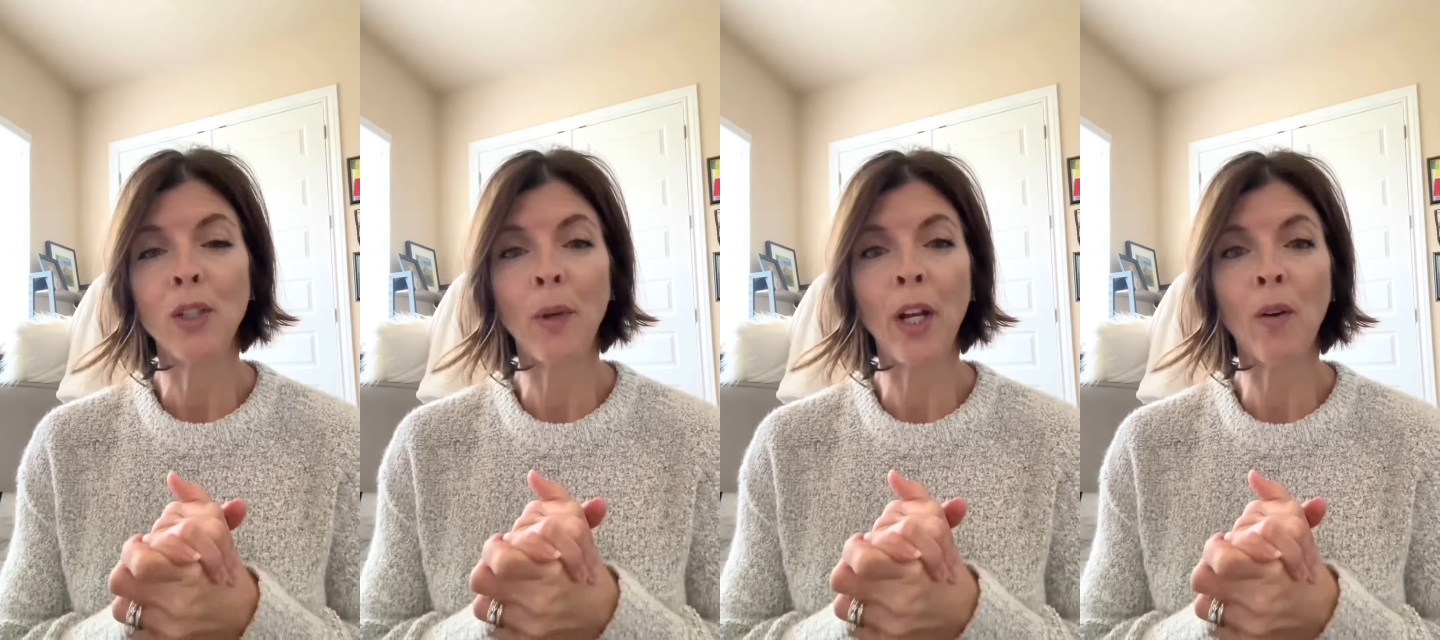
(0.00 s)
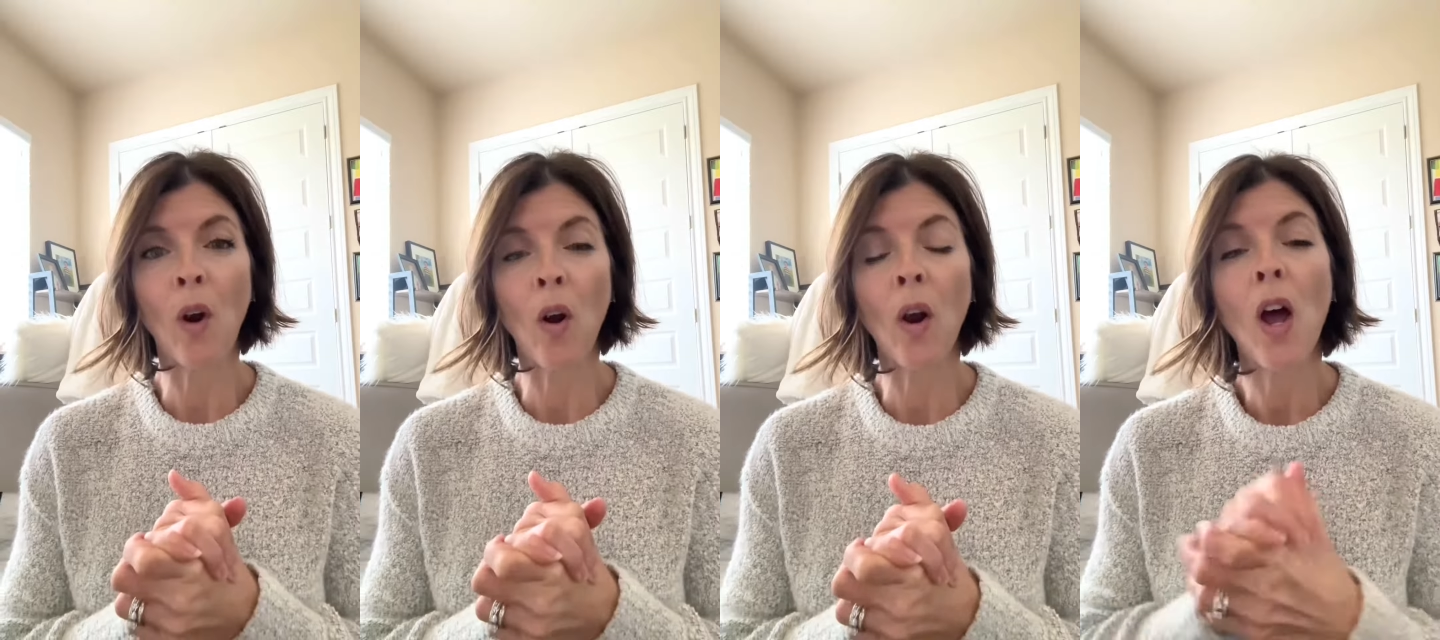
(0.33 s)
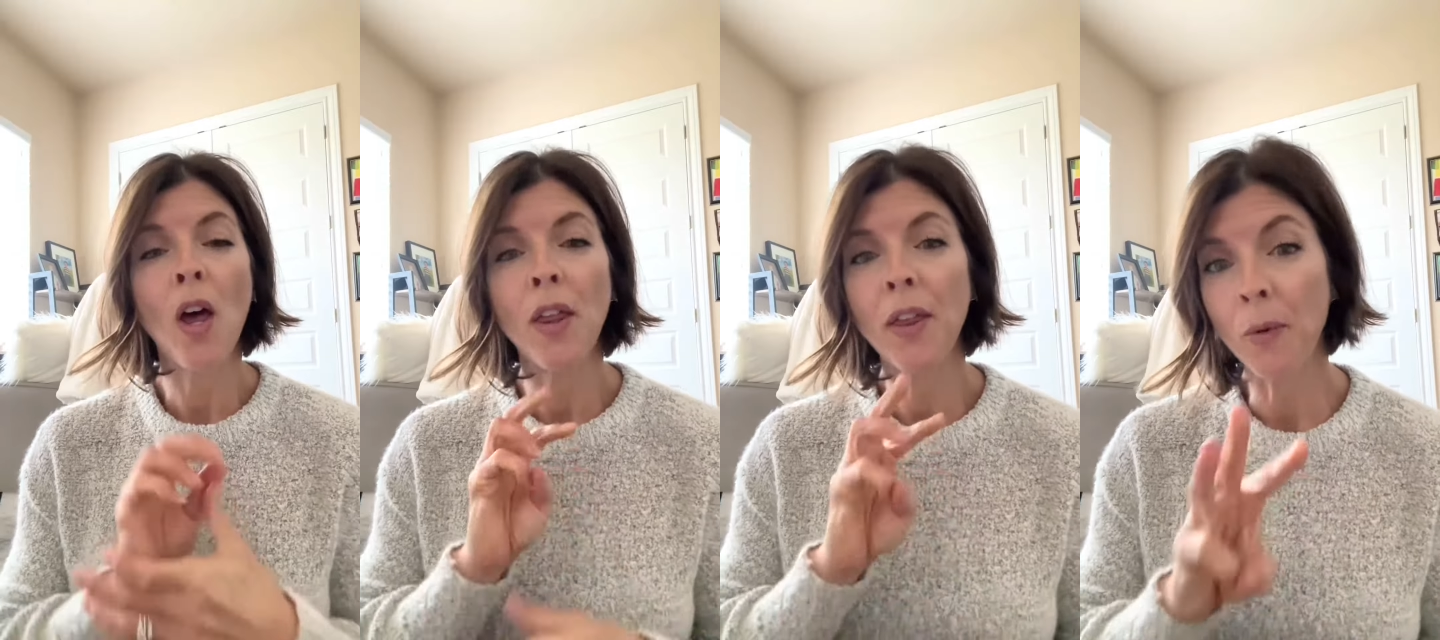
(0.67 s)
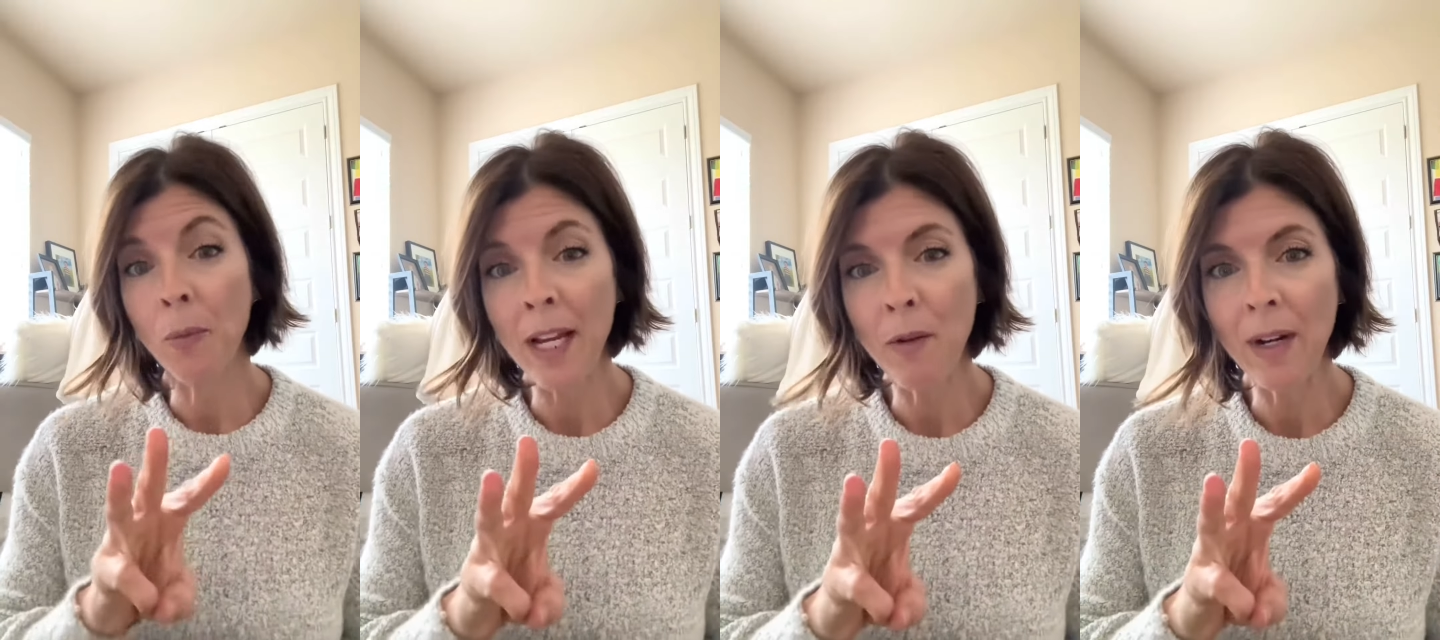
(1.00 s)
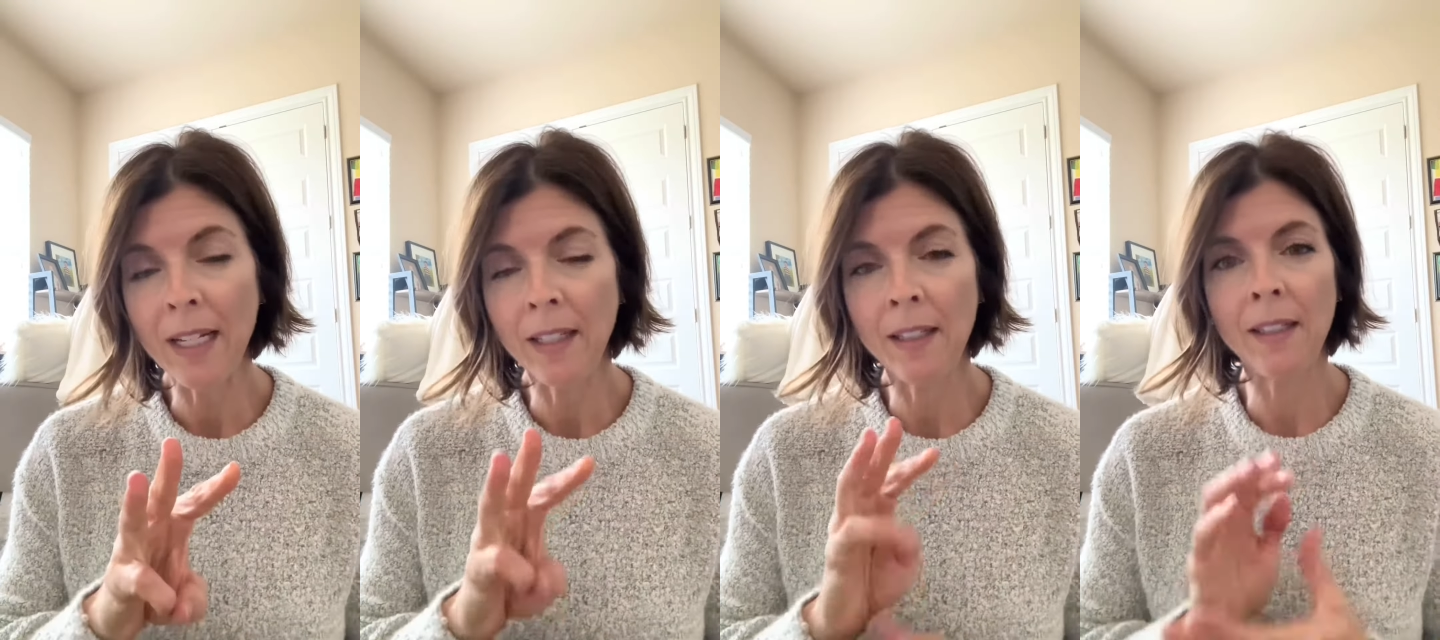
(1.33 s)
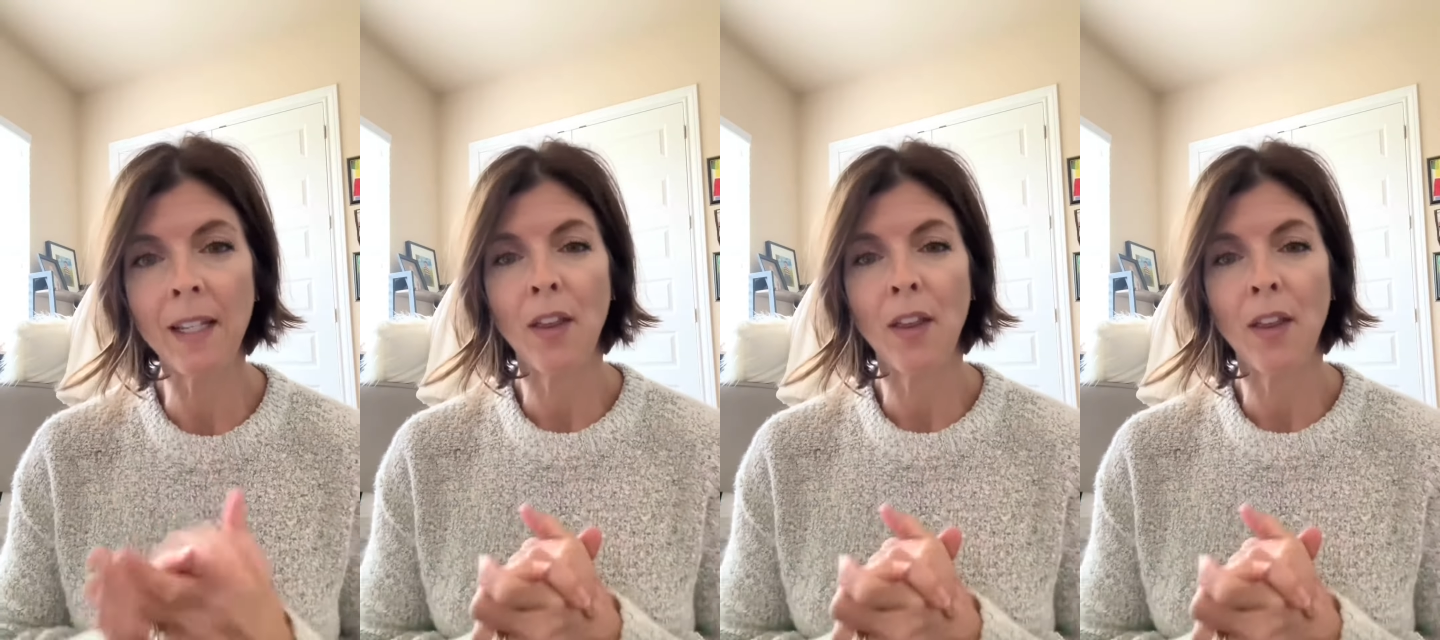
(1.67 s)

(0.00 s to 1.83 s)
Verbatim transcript: here are three reasons